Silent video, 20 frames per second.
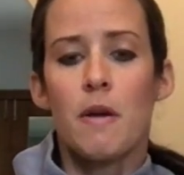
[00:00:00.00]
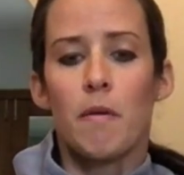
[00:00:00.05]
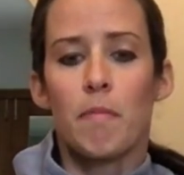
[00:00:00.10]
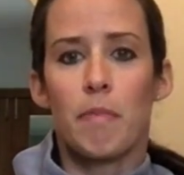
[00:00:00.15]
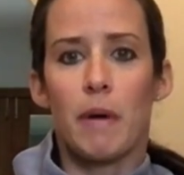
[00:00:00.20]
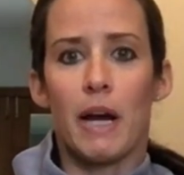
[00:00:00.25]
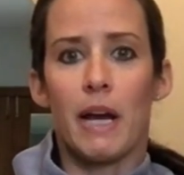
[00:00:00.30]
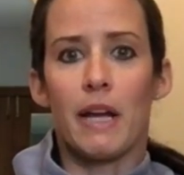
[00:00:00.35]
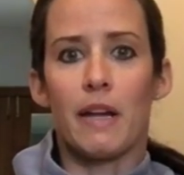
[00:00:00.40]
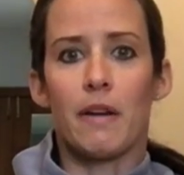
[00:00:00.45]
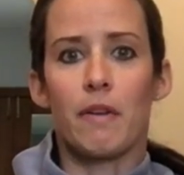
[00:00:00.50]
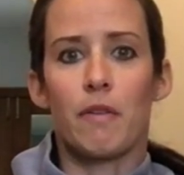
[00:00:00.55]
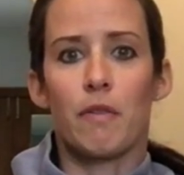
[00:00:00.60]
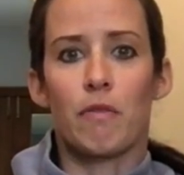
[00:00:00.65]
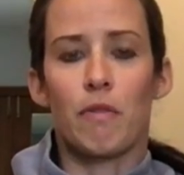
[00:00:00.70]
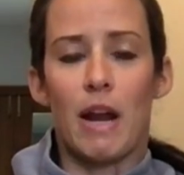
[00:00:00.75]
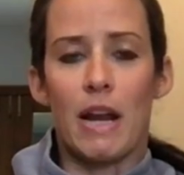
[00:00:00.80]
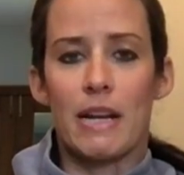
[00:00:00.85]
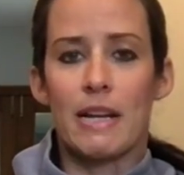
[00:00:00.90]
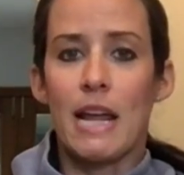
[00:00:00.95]
But
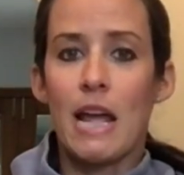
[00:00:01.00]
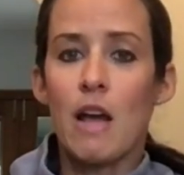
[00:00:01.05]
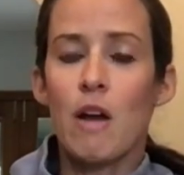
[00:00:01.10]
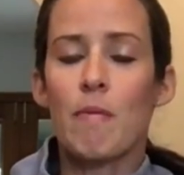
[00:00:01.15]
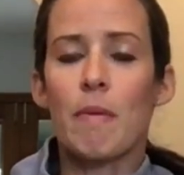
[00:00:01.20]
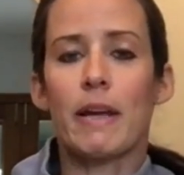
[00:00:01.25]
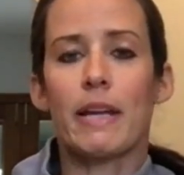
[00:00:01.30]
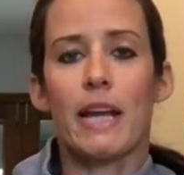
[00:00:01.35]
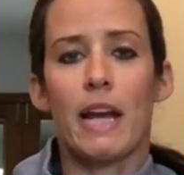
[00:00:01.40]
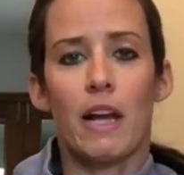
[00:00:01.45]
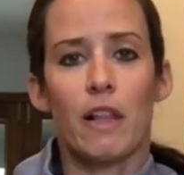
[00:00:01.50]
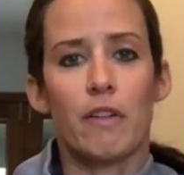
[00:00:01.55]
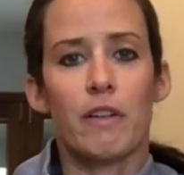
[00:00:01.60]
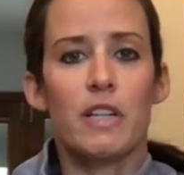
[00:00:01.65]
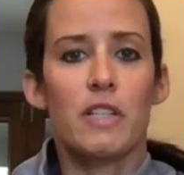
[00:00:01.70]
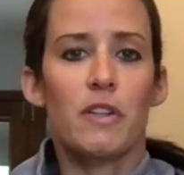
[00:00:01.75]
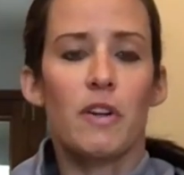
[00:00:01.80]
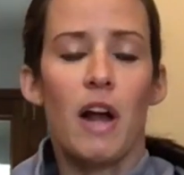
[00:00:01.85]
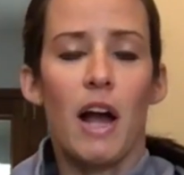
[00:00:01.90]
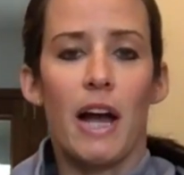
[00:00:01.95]
right now my
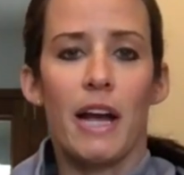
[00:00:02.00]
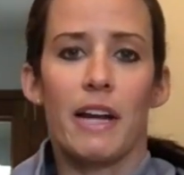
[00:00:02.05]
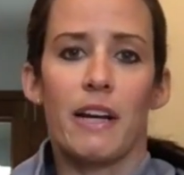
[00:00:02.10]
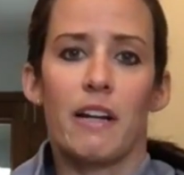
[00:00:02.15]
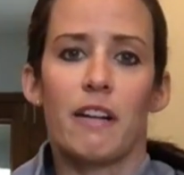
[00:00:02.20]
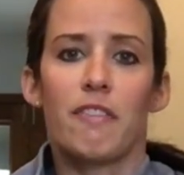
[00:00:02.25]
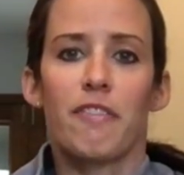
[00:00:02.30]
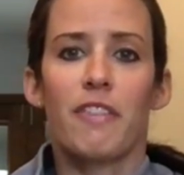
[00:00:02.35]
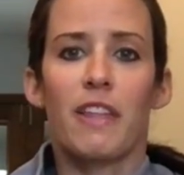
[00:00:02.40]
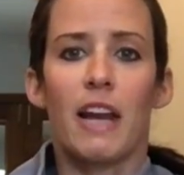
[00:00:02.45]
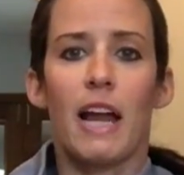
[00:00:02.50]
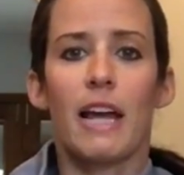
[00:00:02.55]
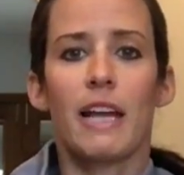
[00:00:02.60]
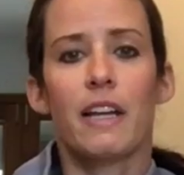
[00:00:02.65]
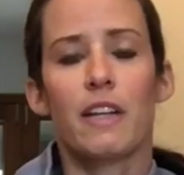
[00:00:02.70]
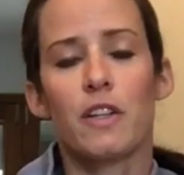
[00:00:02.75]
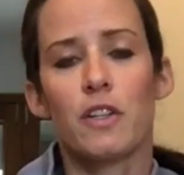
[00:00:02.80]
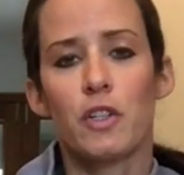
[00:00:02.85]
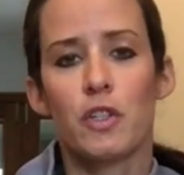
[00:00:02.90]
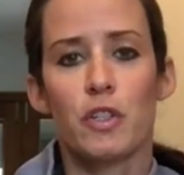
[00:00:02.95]
calories are high enough that I
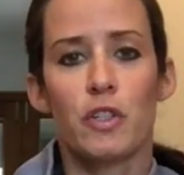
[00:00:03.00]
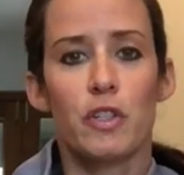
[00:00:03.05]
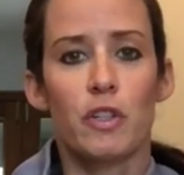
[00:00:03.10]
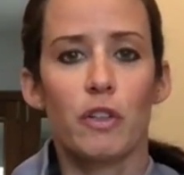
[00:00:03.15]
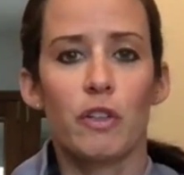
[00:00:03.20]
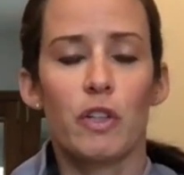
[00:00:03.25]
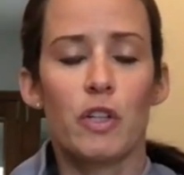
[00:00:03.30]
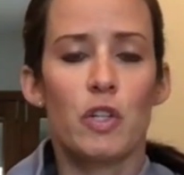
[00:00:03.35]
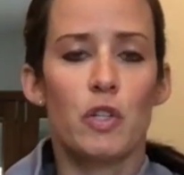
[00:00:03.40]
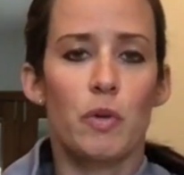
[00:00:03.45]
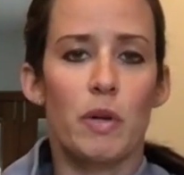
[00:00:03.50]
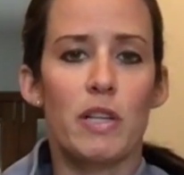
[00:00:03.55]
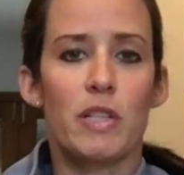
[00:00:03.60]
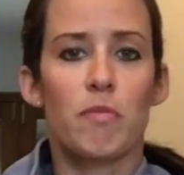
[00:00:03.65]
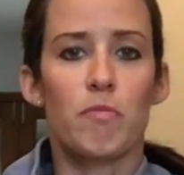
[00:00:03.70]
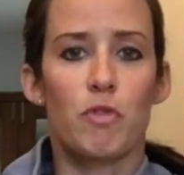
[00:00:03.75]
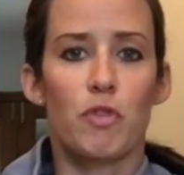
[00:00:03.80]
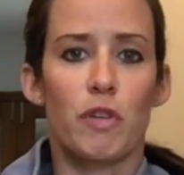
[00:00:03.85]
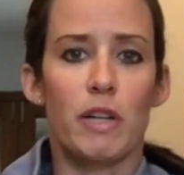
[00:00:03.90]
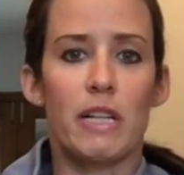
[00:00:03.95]
can still enjoy
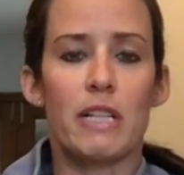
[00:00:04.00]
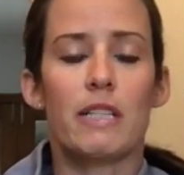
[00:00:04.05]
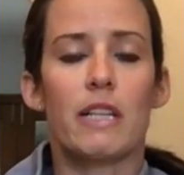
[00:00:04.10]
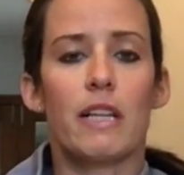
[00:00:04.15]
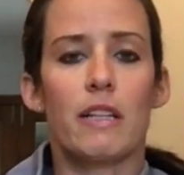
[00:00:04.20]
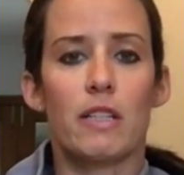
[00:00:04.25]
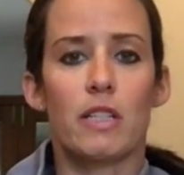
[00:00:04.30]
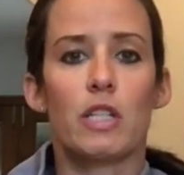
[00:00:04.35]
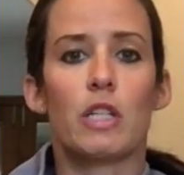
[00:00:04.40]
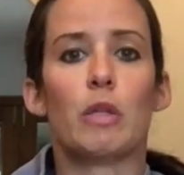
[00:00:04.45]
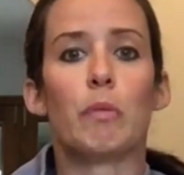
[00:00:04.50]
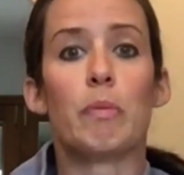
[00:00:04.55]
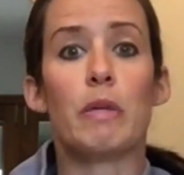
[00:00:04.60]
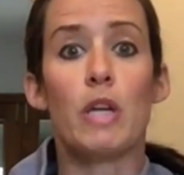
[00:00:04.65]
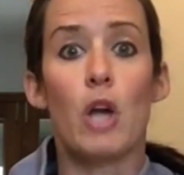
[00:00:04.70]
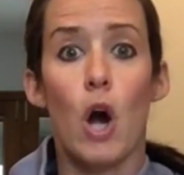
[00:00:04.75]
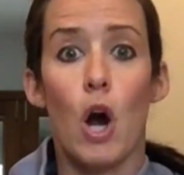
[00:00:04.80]
some treats and still be